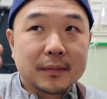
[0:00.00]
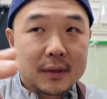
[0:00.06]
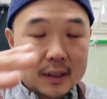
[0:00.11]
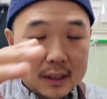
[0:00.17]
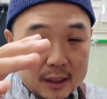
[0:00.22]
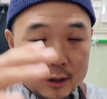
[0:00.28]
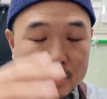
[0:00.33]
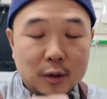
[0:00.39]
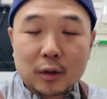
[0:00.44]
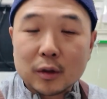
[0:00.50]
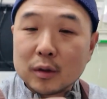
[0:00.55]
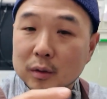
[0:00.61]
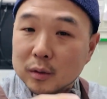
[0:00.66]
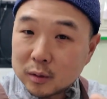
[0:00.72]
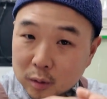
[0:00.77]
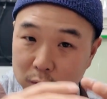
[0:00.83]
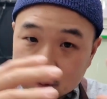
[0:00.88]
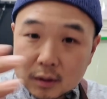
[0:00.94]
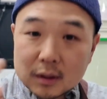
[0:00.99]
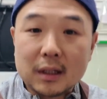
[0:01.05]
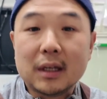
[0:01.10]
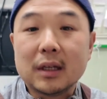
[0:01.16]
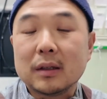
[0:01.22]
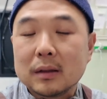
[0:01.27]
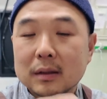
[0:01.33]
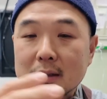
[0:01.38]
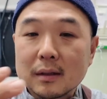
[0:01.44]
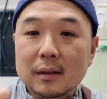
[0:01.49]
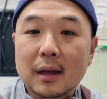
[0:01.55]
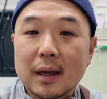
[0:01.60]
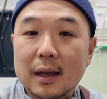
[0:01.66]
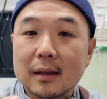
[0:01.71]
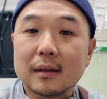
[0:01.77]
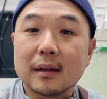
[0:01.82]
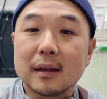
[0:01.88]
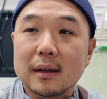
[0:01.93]
it just, those yeast
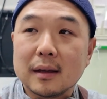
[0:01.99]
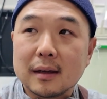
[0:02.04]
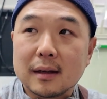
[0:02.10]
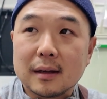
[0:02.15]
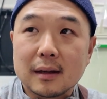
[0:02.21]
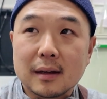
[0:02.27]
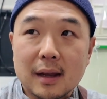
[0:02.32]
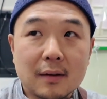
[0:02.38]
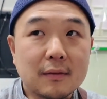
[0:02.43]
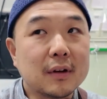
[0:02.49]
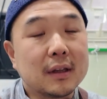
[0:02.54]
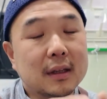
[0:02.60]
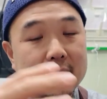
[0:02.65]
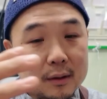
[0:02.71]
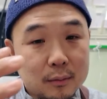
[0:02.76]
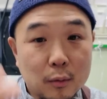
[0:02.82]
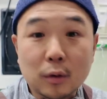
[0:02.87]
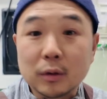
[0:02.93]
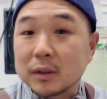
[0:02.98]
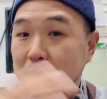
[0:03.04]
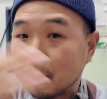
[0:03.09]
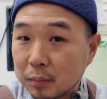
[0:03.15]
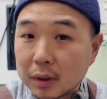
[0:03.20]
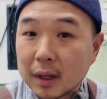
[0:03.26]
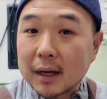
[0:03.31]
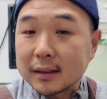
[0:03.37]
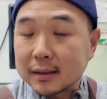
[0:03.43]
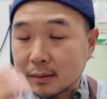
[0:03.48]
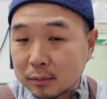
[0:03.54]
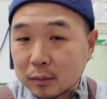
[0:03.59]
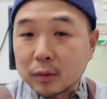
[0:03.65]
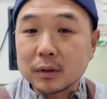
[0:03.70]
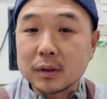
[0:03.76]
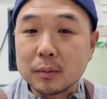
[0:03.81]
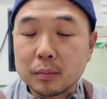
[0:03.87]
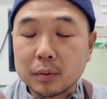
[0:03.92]
and everything multiplies and
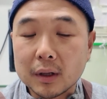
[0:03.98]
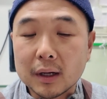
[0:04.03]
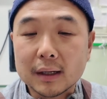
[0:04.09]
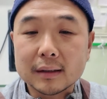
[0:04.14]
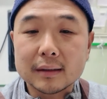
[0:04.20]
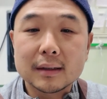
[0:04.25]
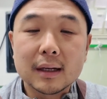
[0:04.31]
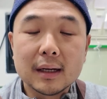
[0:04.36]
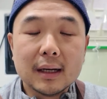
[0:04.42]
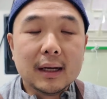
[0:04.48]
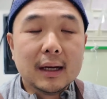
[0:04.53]
multiplies.